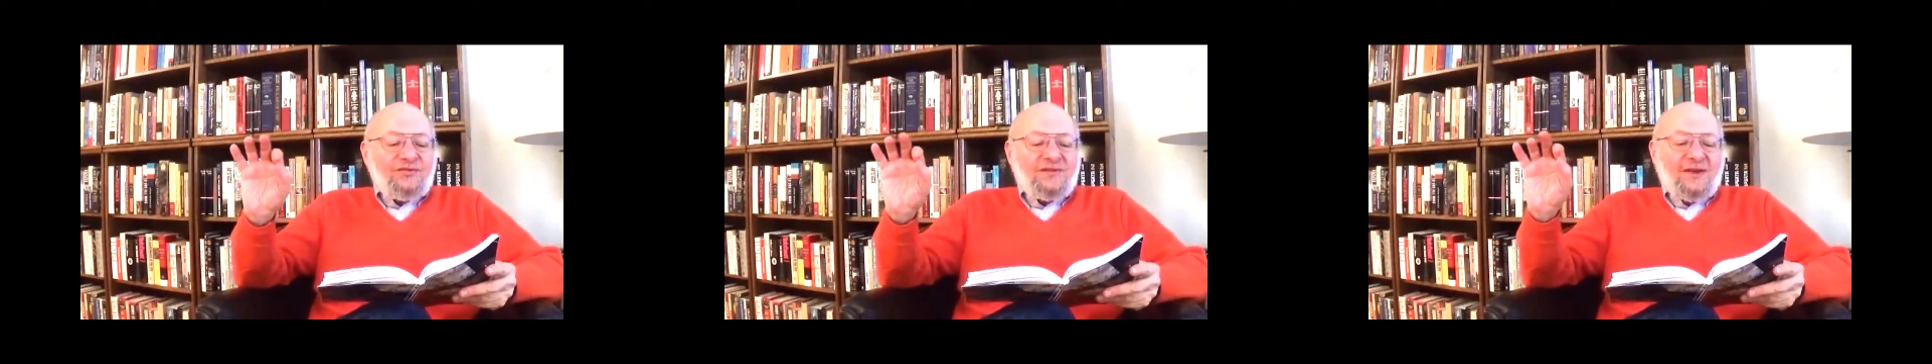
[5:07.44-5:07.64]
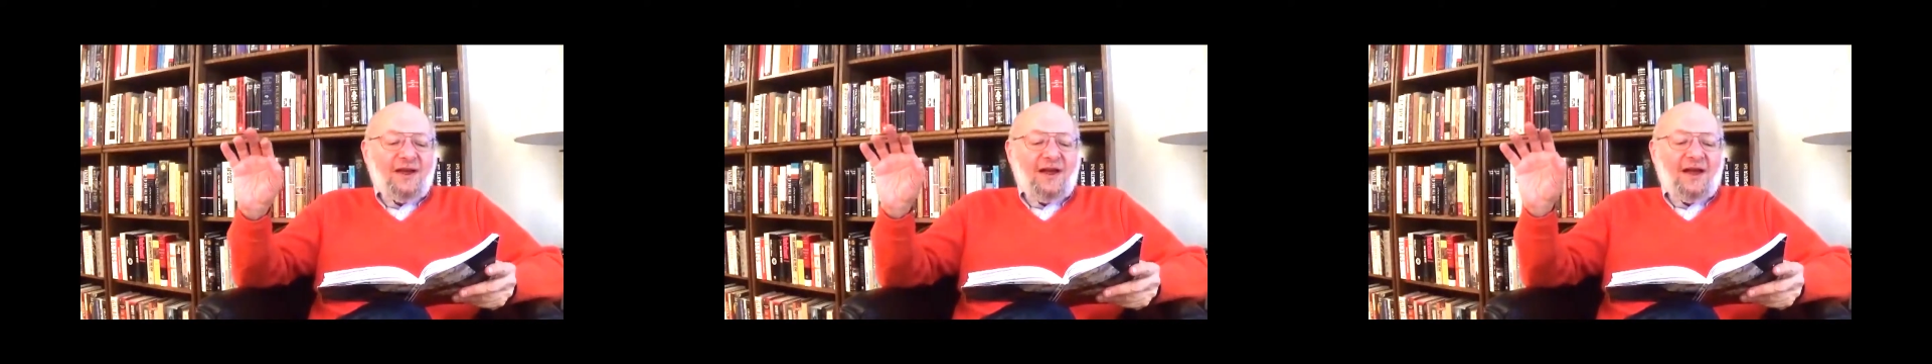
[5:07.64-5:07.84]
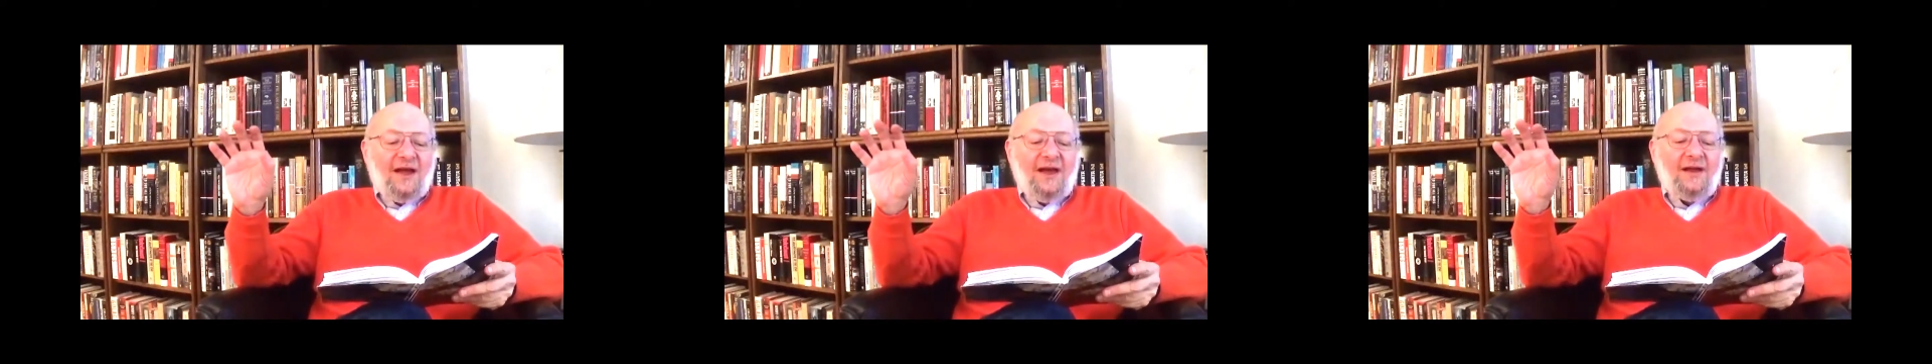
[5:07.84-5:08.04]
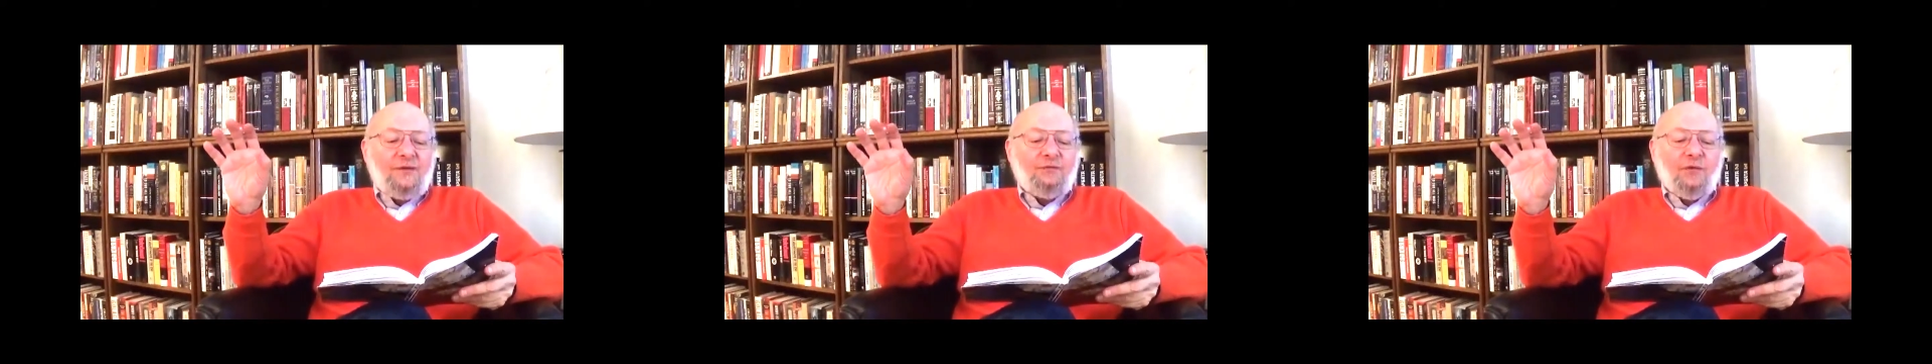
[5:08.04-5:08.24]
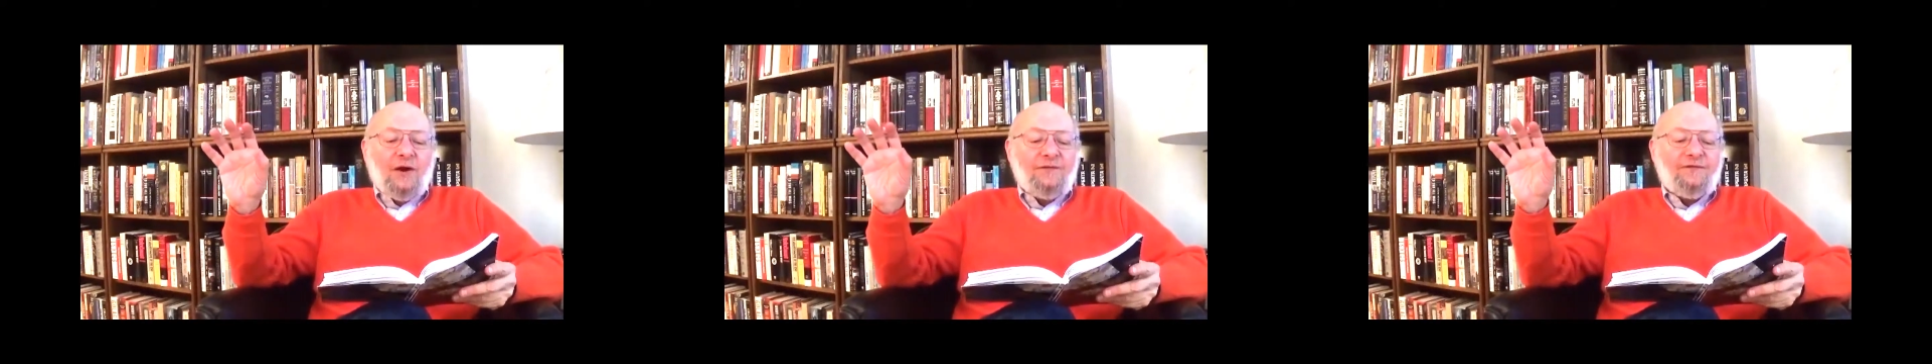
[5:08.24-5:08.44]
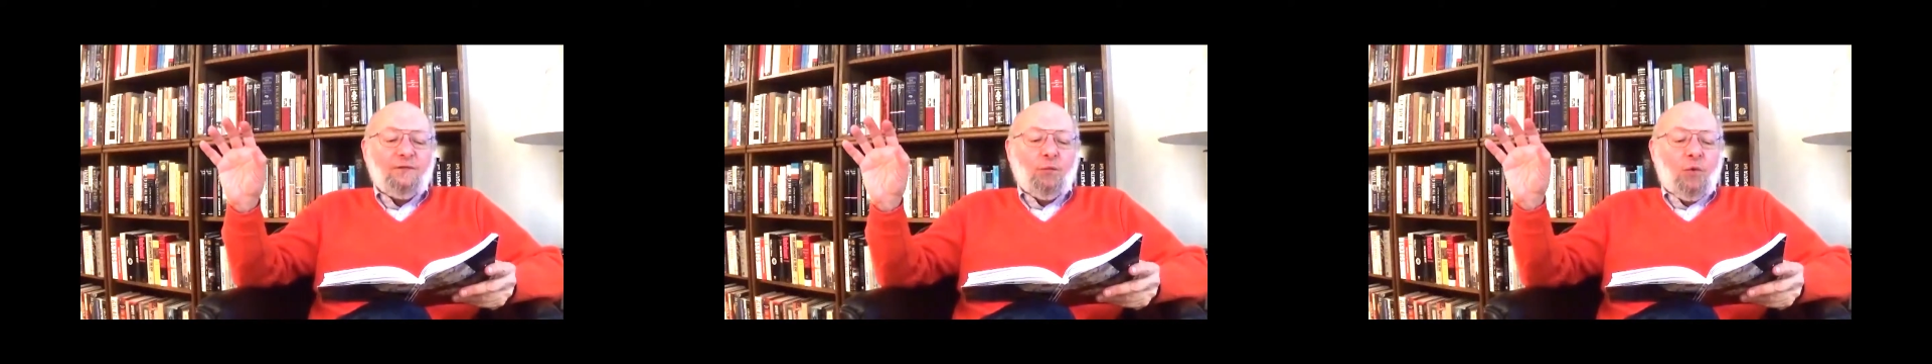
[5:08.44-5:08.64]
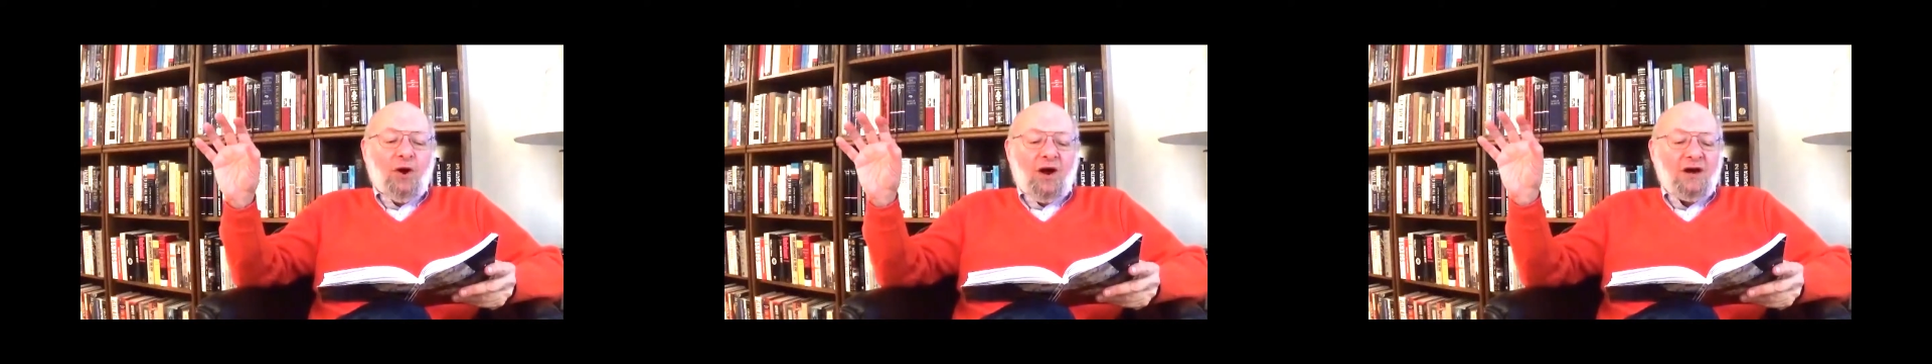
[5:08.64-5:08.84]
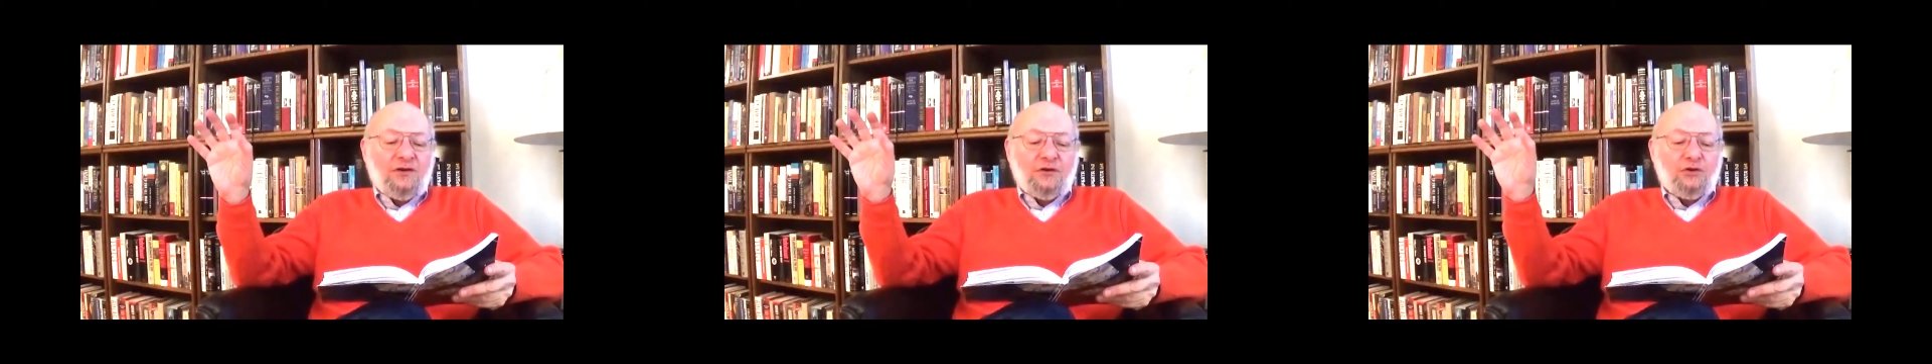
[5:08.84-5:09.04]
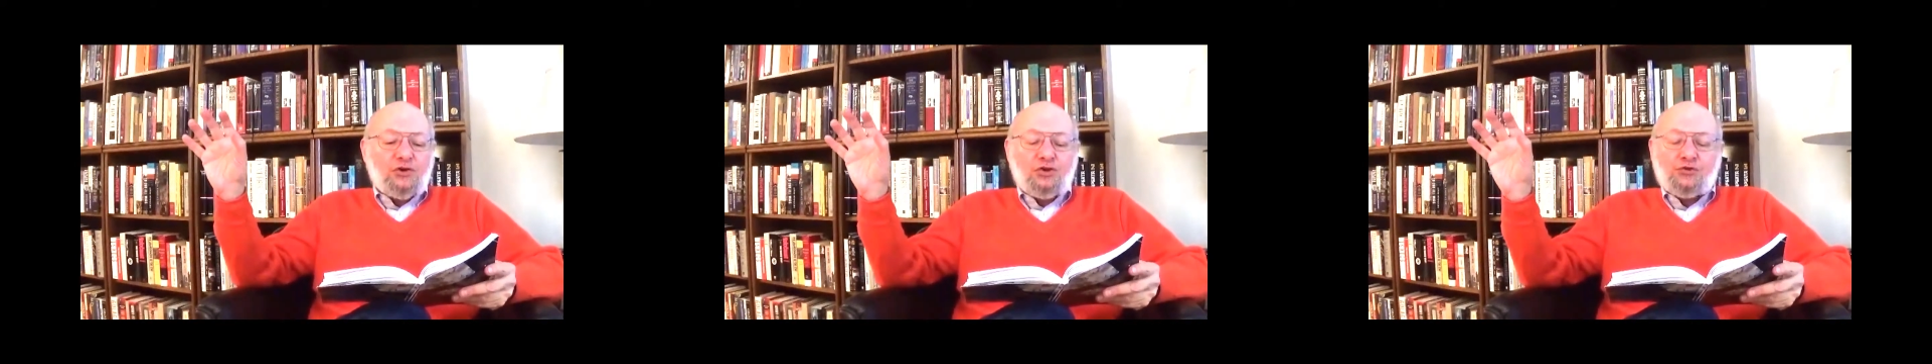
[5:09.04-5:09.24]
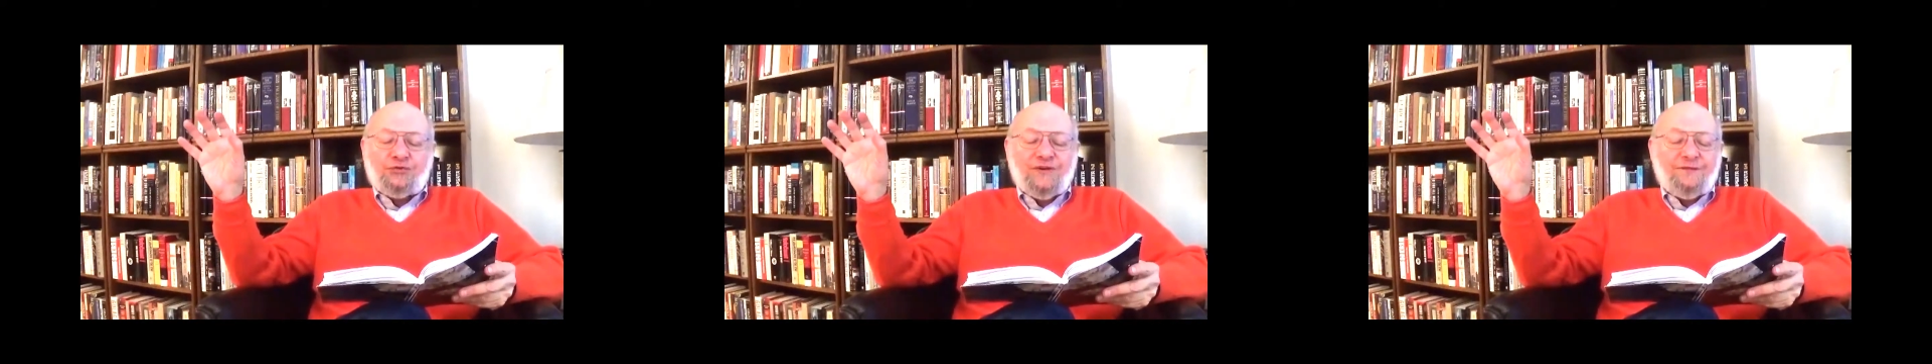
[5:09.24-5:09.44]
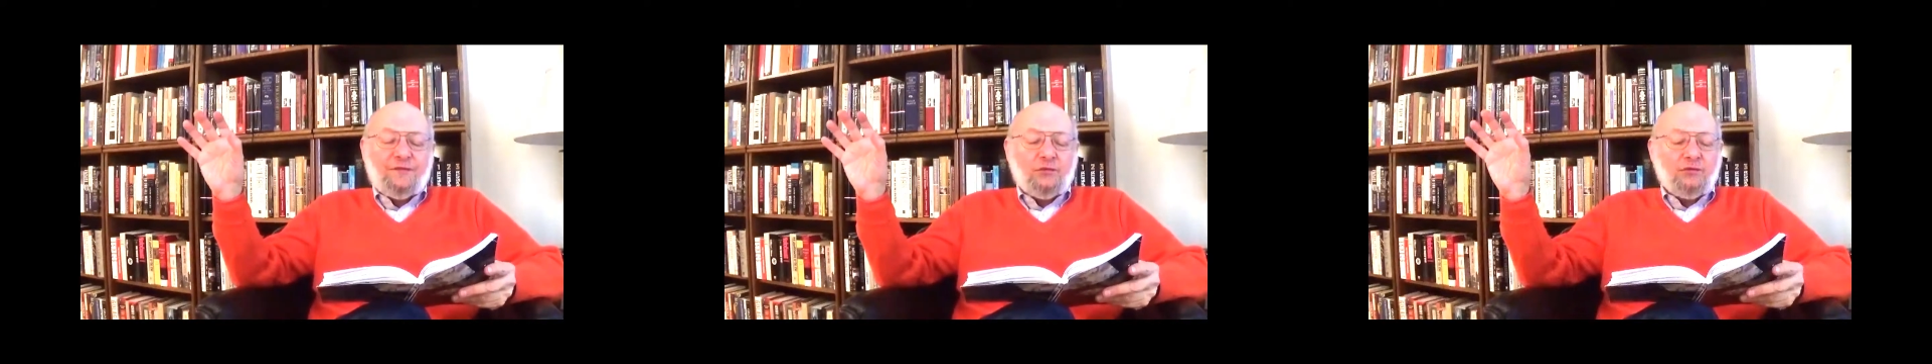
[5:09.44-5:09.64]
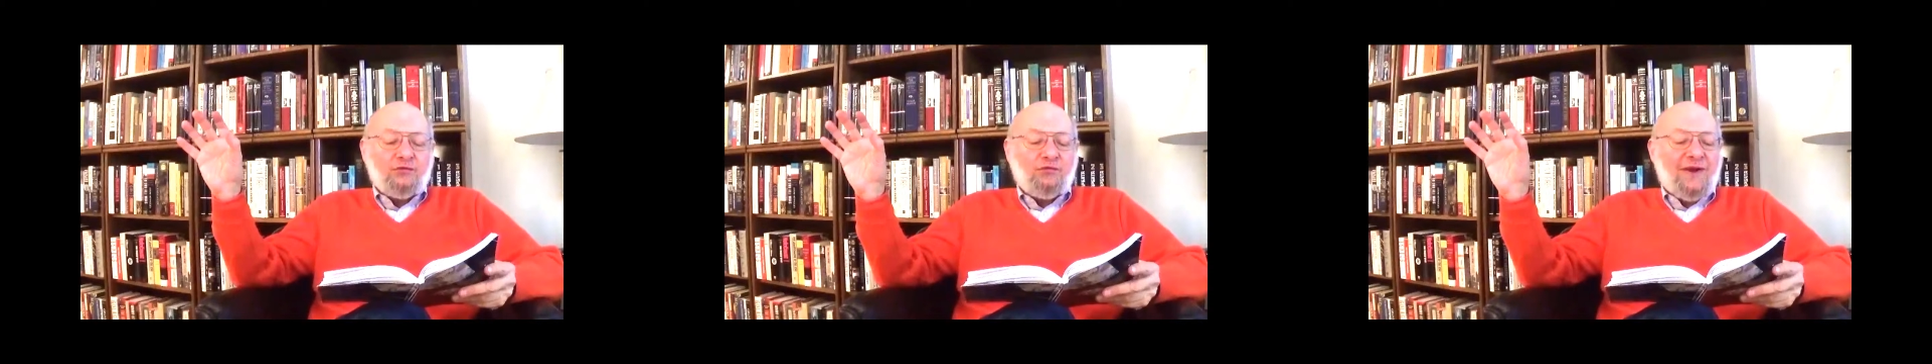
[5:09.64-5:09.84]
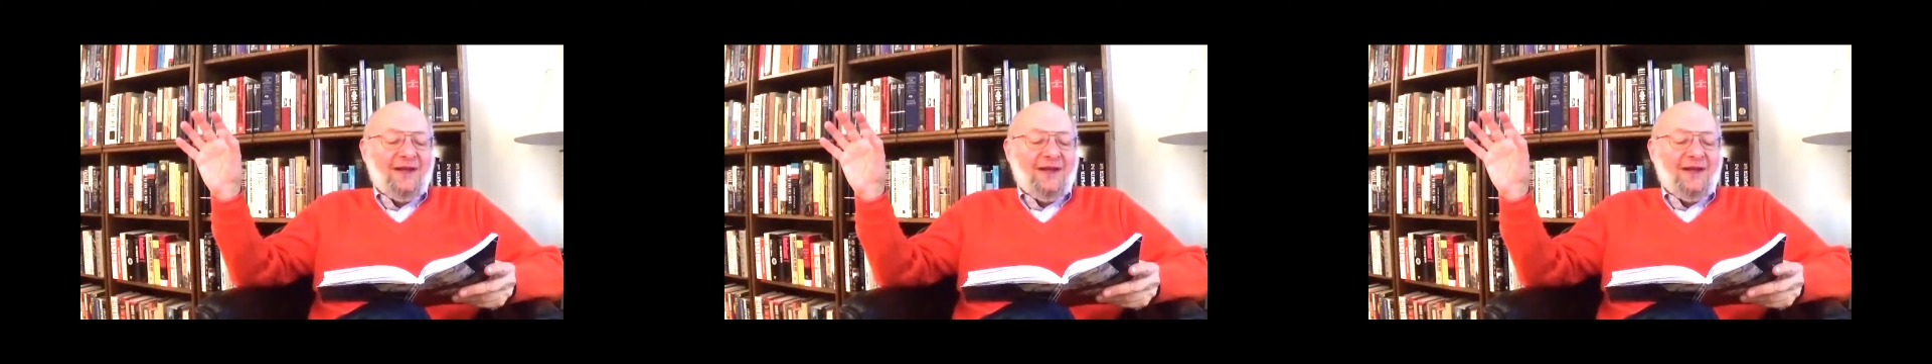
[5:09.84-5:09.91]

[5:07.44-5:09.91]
sky, rough water, shriveled